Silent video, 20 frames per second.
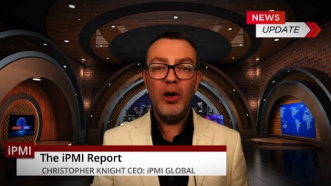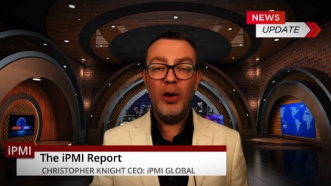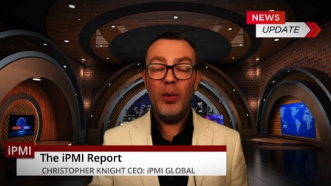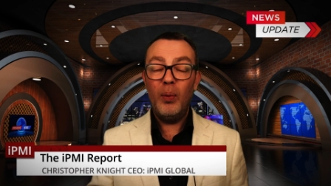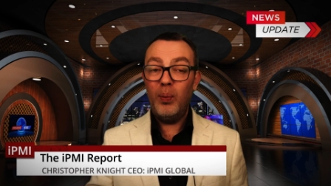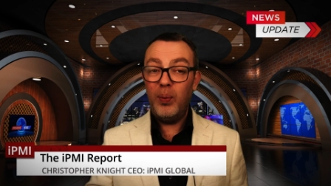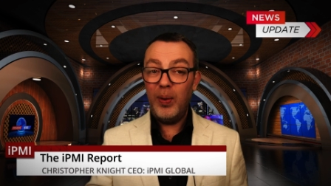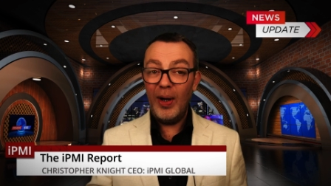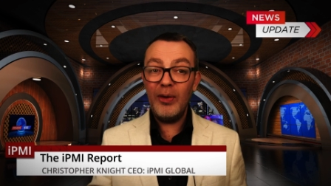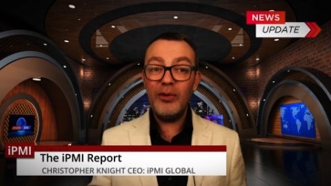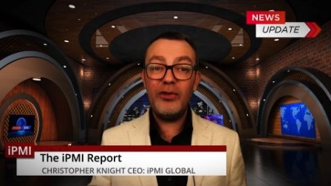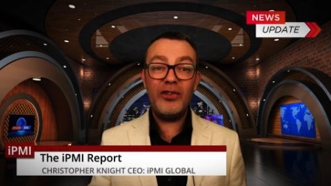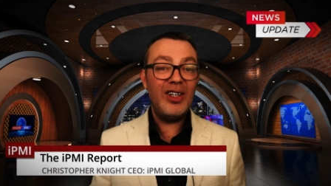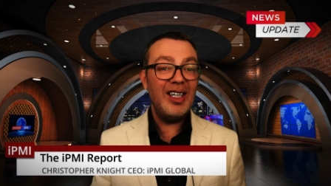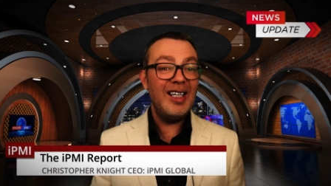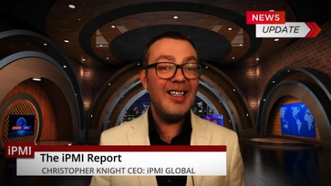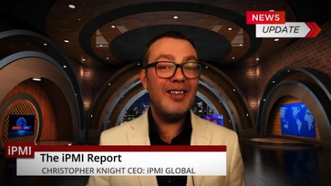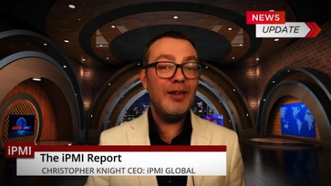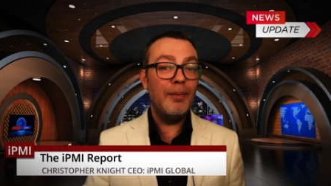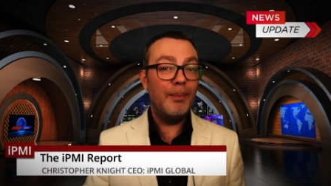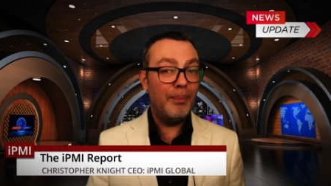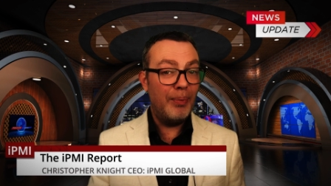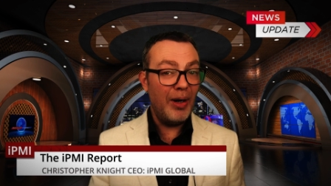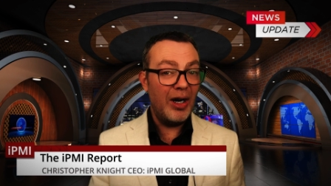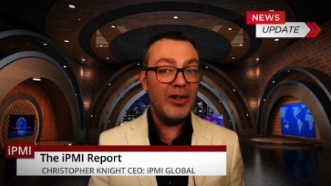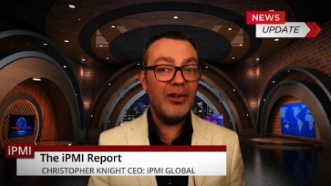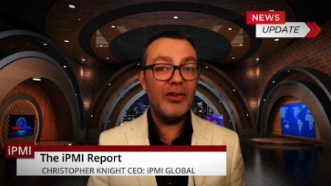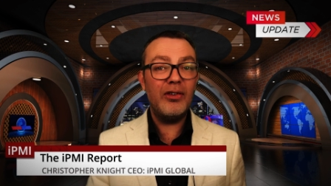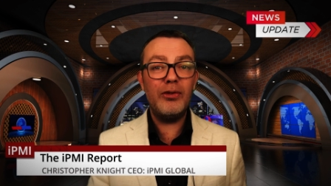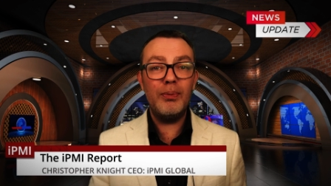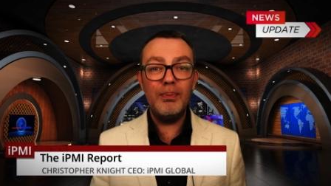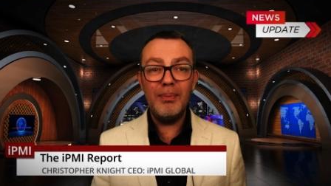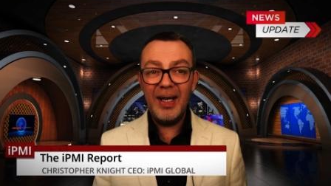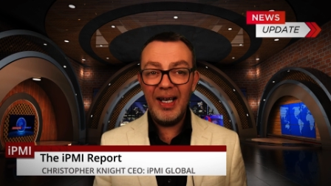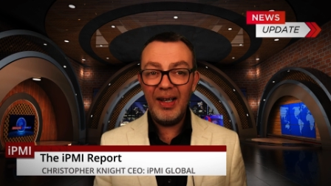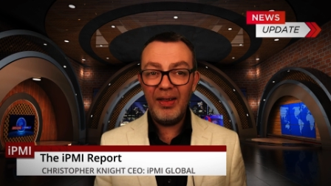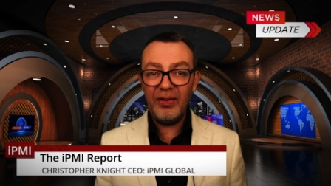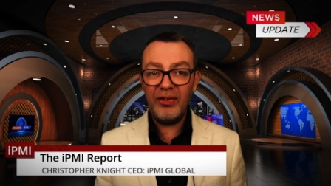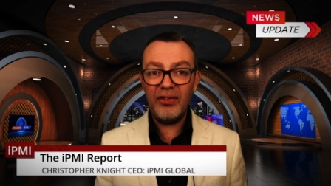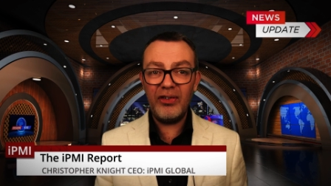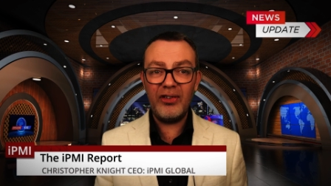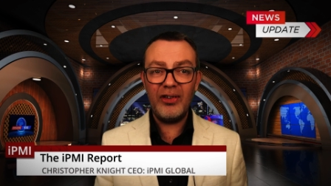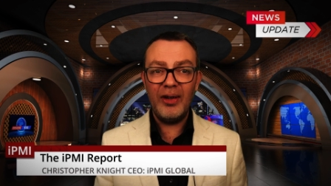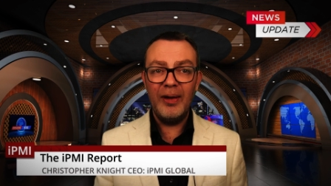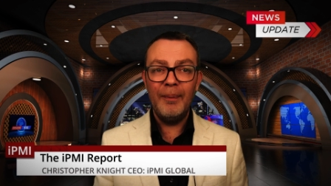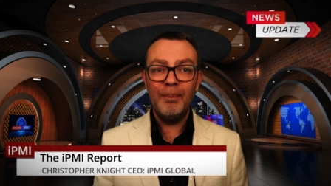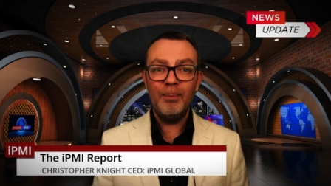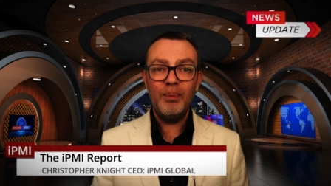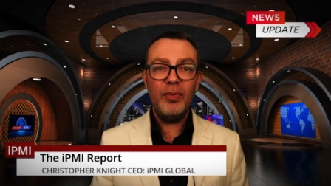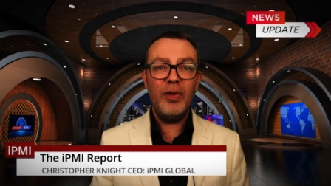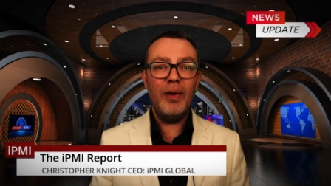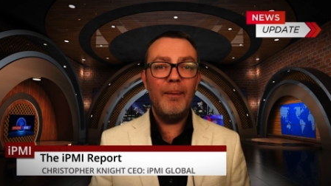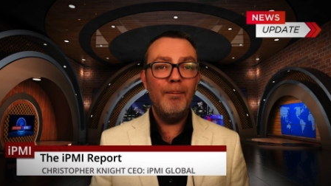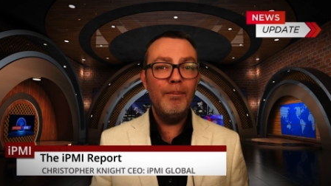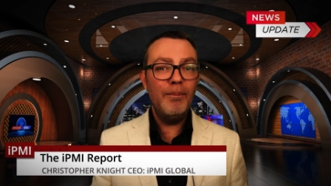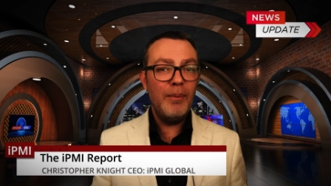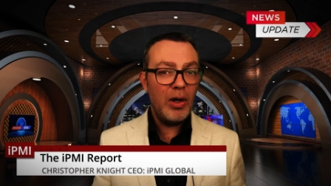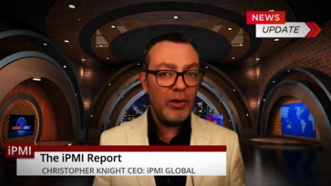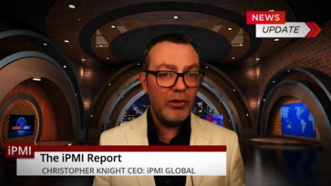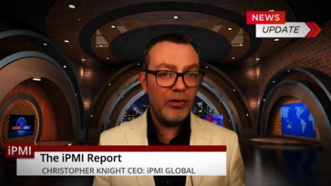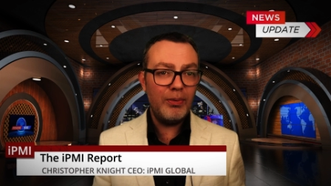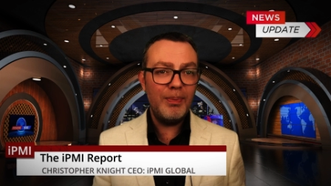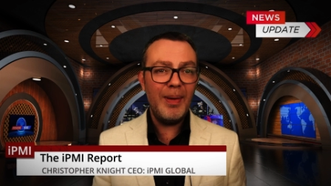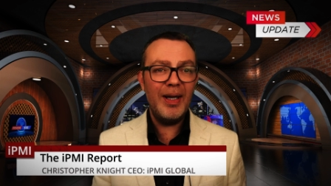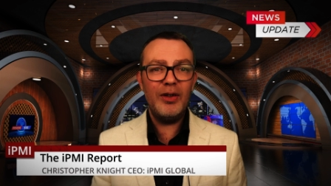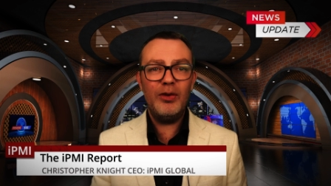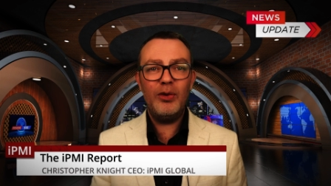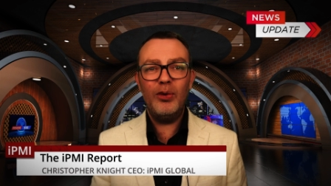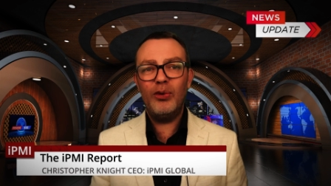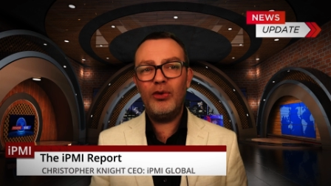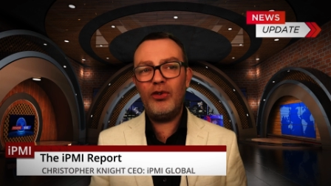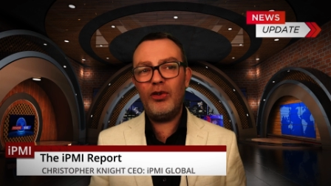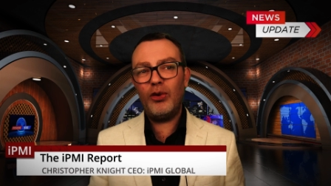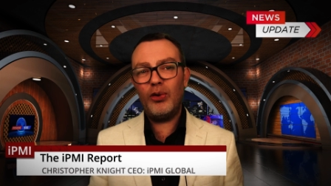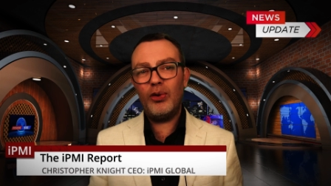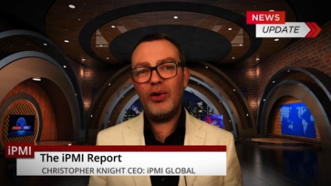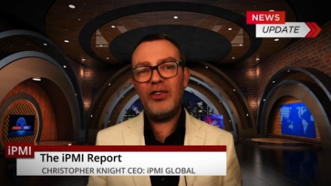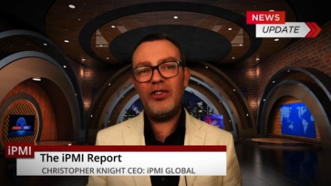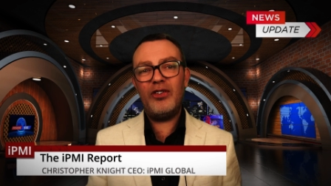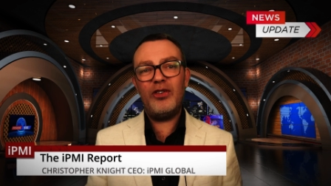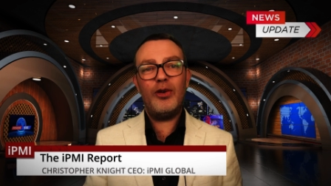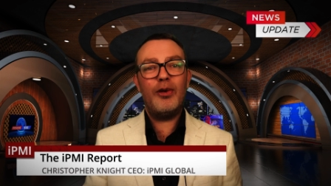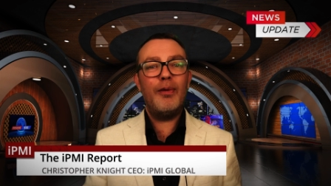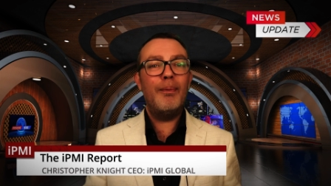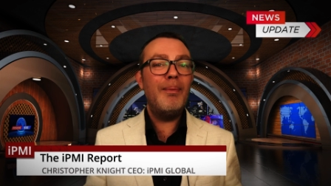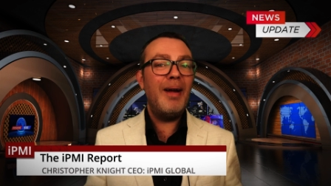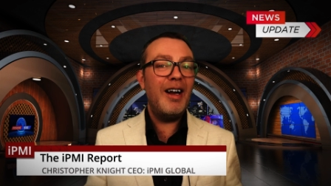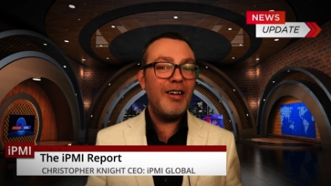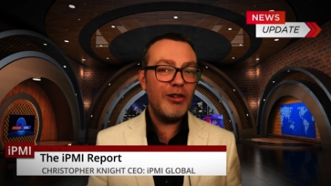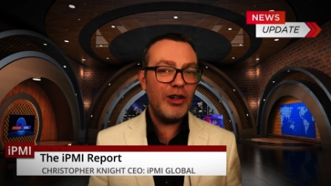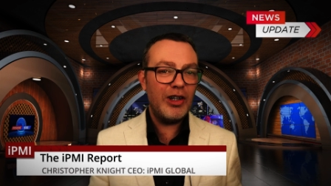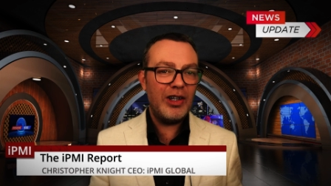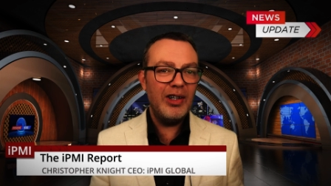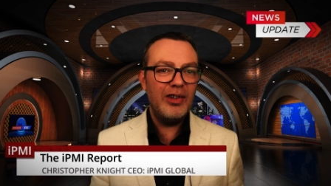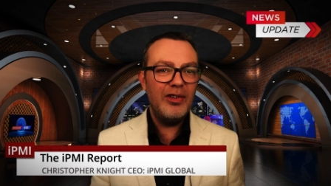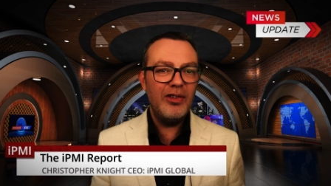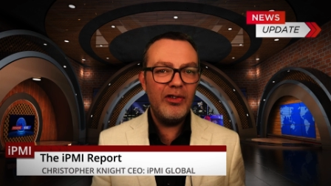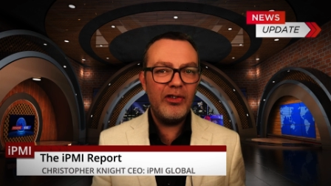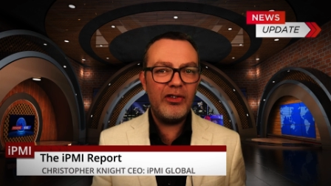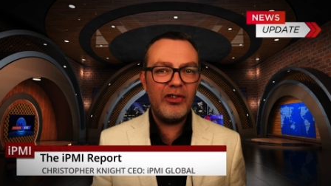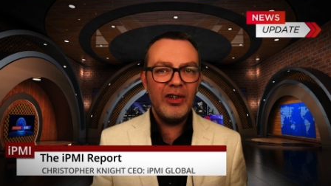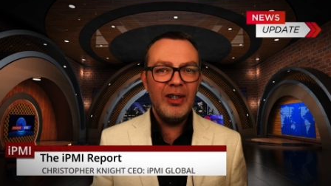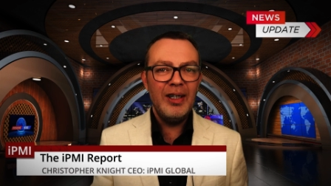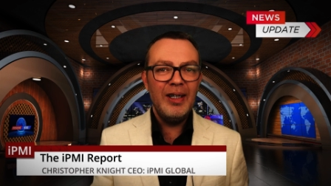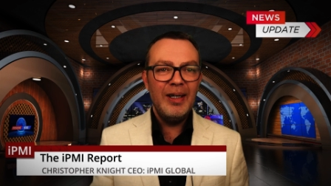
Whilst he debunks myths that most medical tourists are Americans